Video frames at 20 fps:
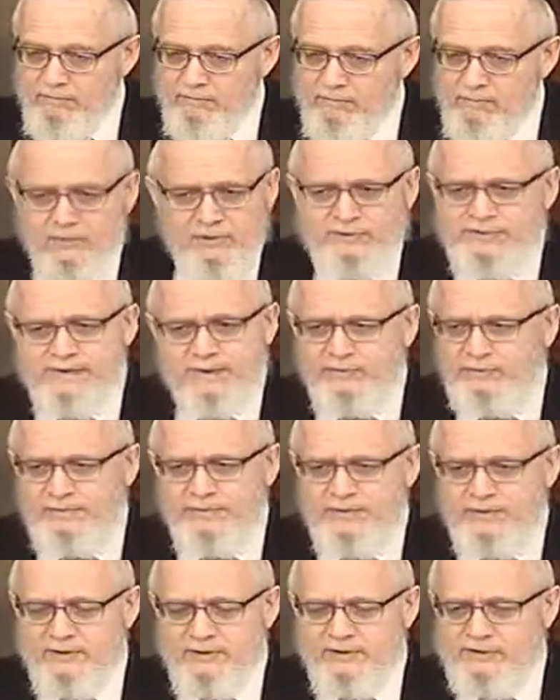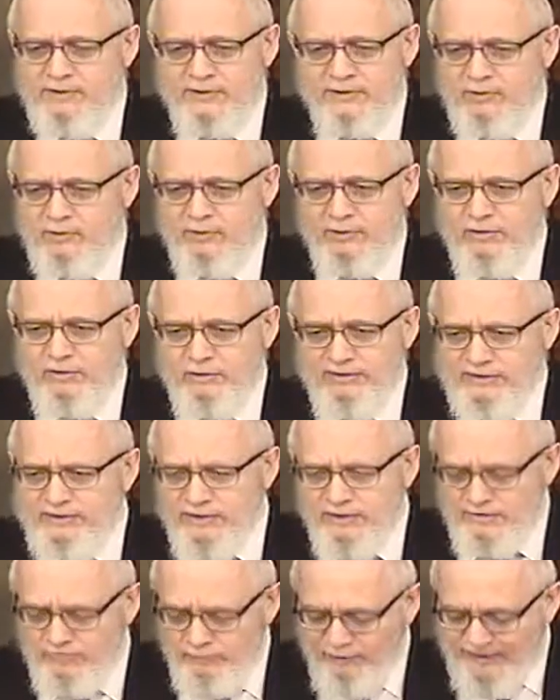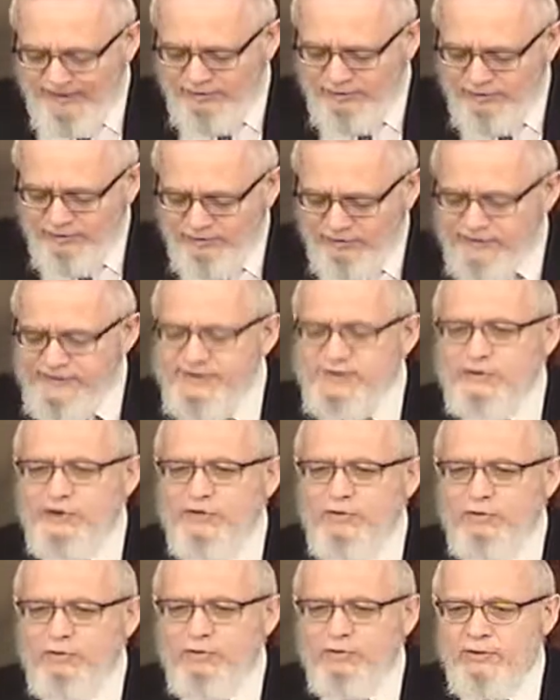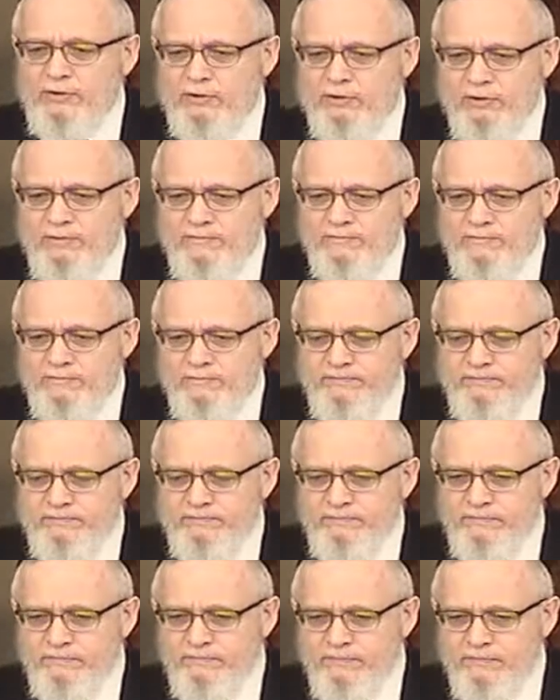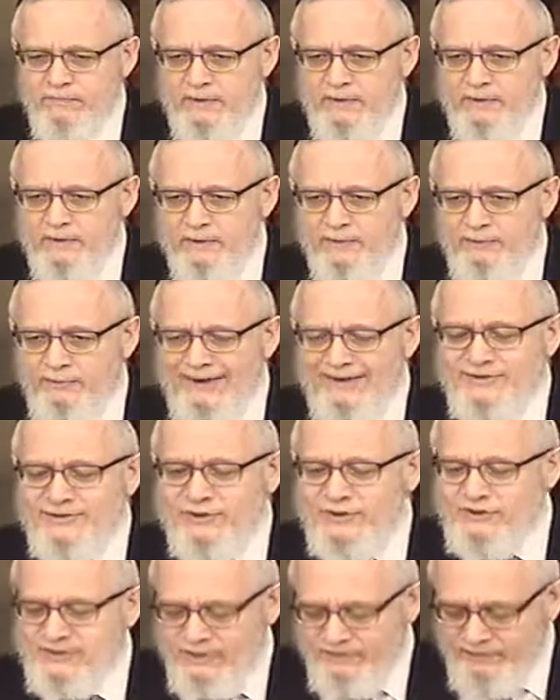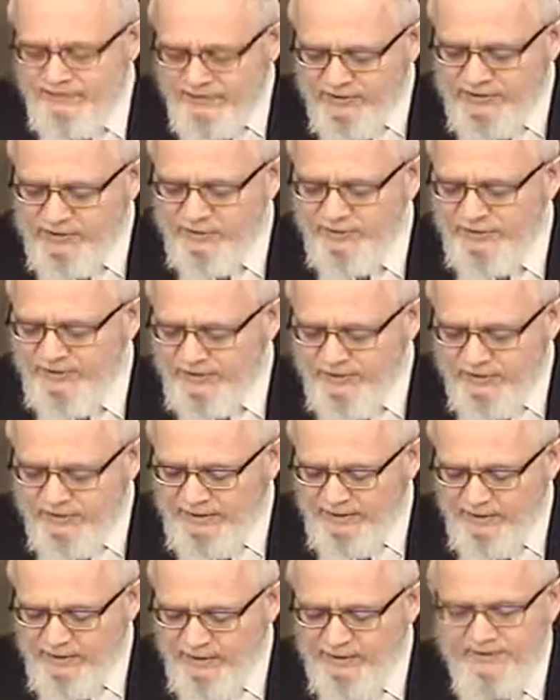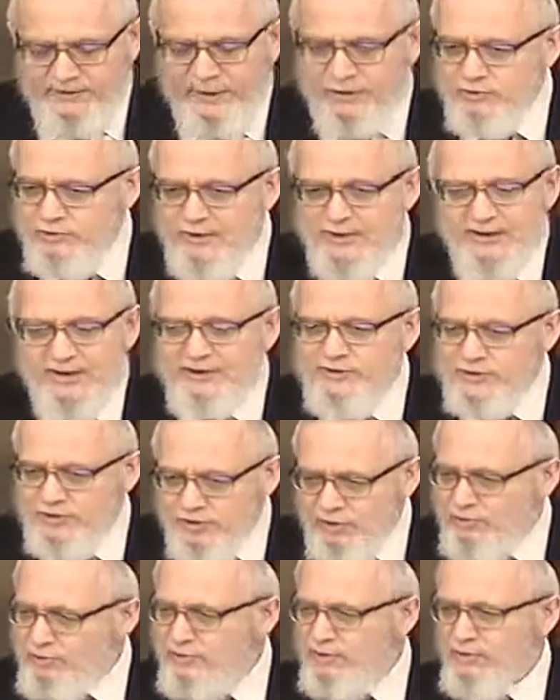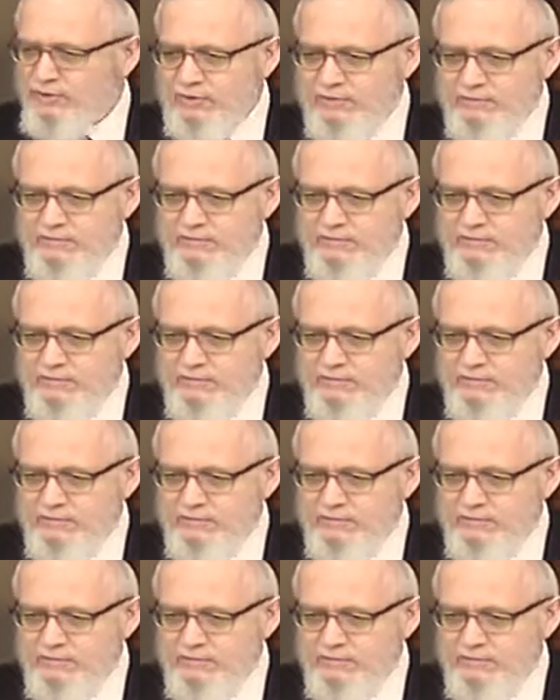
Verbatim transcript: No, it's not Rebbe. There's a Torah. There's a, Rashi learns it's a Torah law. Rashi is the first interpretation. It's a Torah law.